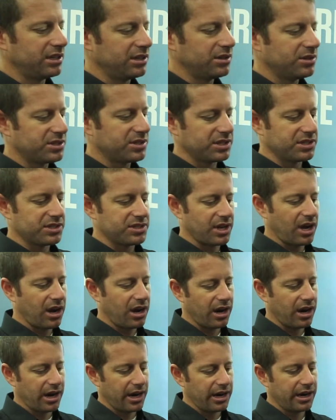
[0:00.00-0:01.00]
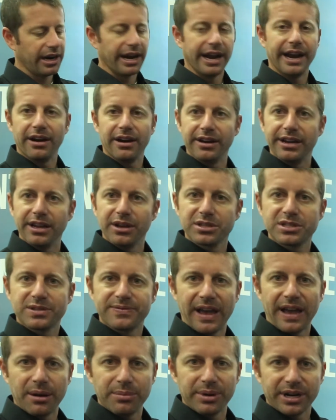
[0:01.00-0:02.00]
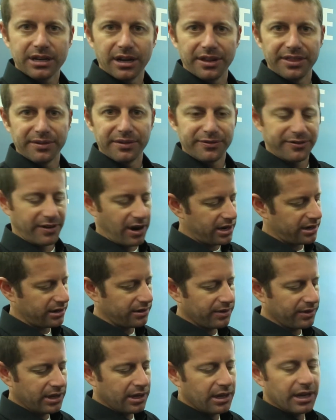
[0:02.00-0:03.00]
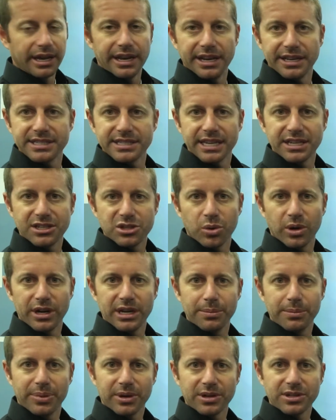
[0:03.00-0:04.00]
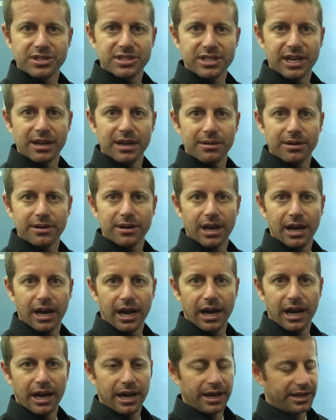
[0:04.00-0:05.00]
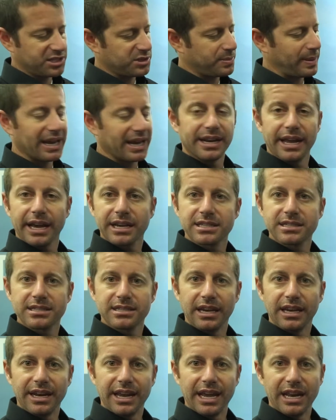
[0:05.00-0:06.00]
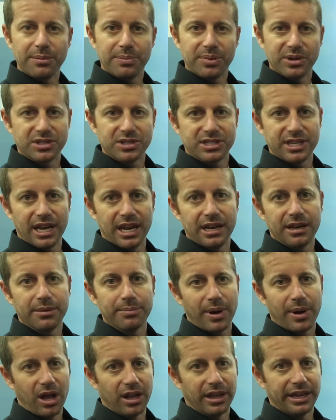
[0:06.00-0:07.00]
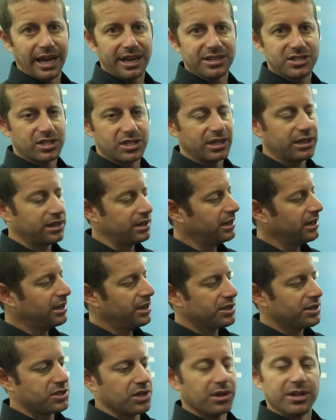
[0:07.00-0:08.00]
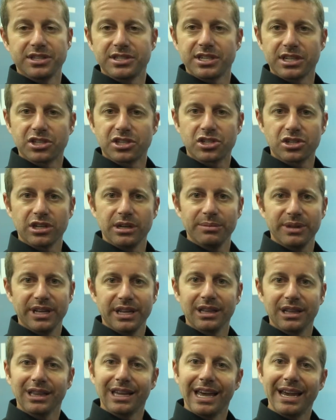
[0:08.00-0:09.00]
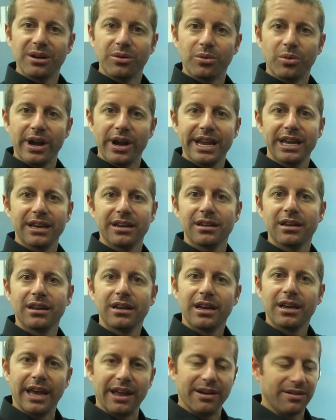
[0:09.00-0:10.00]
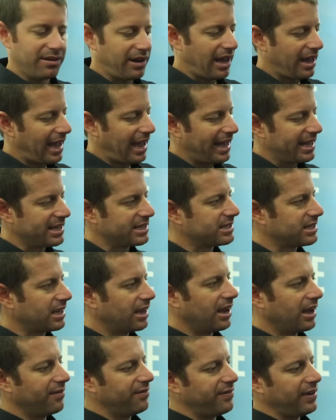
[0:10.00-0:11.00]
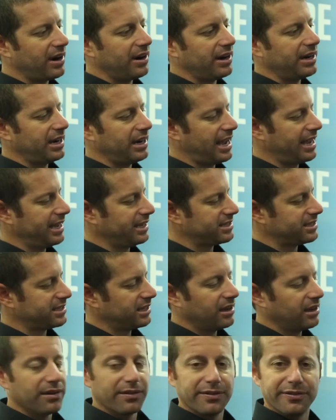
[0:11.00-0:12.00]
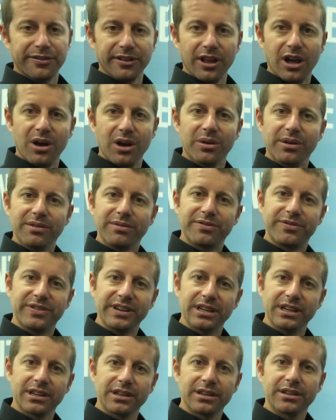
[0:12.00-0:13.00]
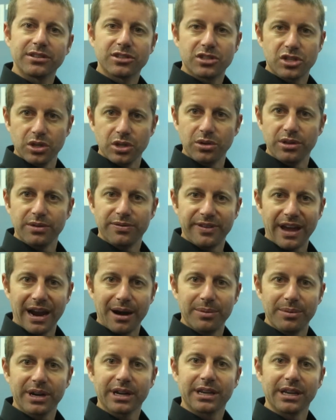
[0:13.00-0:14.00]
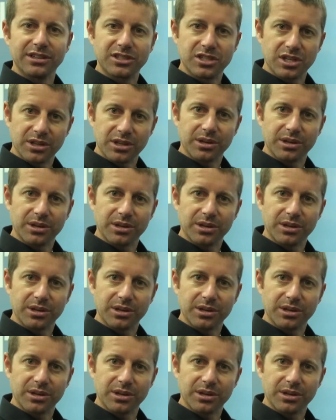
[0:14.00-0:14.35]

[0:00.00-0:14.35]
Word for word: uses our Arios fabric on the front. It is a 20% spandex and 80% polyester. So it is extremely lightweight and has a very nice flow and feel to the fabric and to